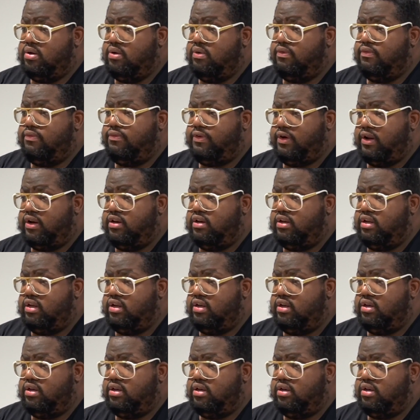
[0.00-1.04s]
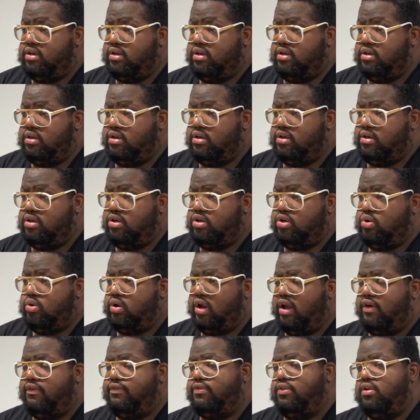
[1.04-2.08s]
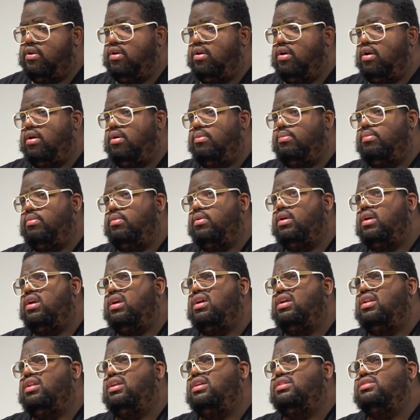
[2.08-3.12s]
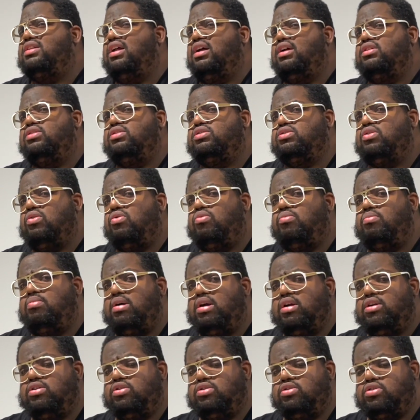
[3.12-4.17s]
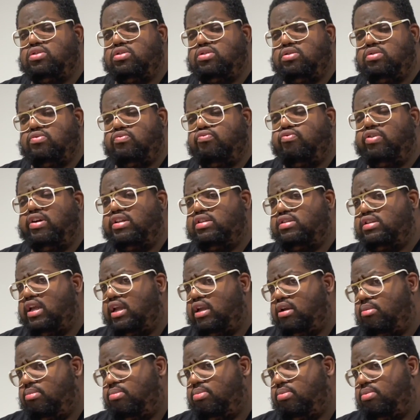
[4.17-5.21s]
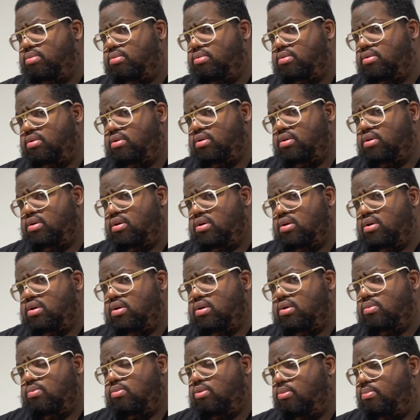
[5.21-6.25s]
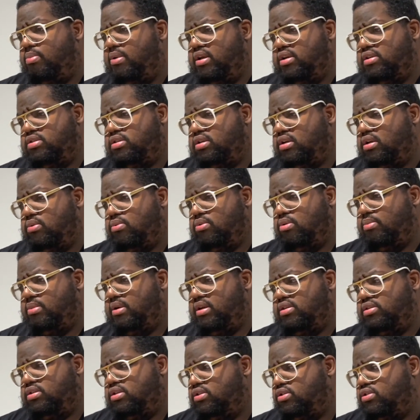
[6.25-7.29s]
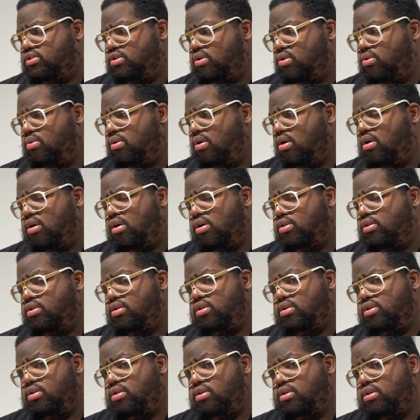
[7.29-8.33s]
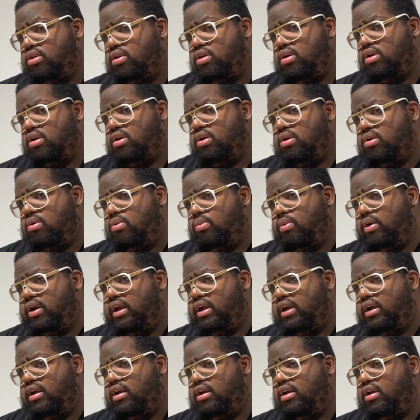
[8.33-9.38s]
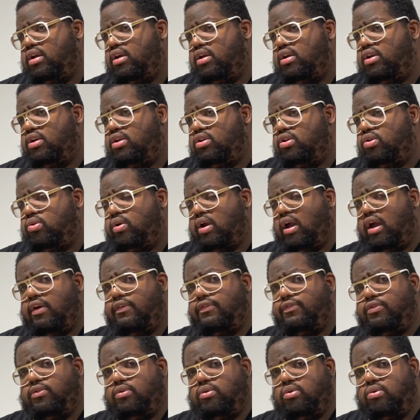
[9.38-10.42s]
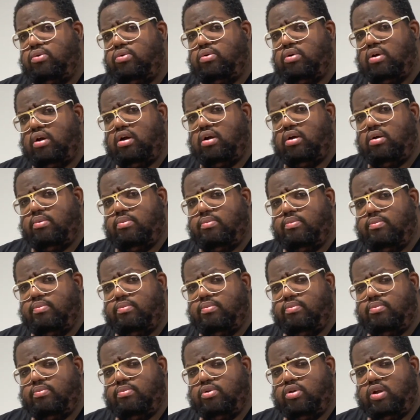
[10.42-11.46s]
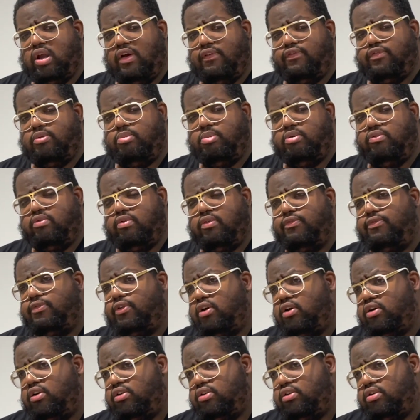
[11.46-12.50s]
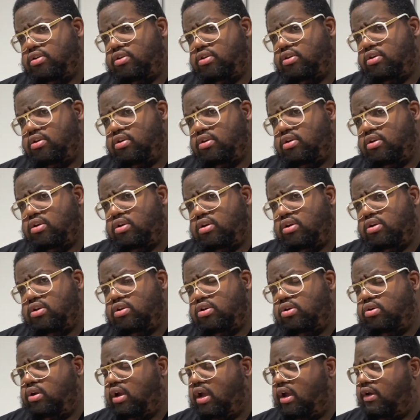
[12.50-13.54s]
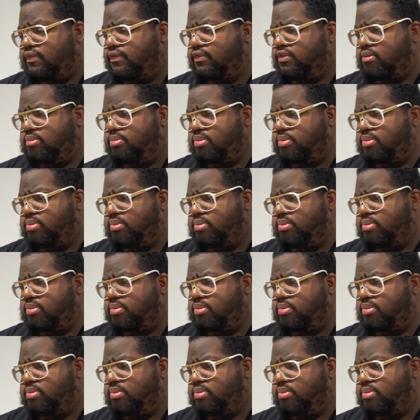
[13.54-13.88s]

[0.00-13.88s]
funding, you have to there's like so much red tape. What makes it so hard, where you have to be referred, you have to